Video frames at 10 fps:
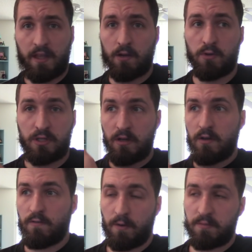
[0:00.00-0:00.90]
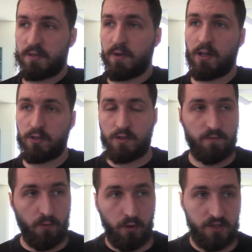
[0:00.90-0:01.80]
that it was from someone else
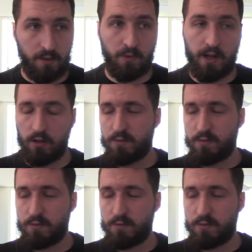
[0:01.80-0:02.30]
for someone else,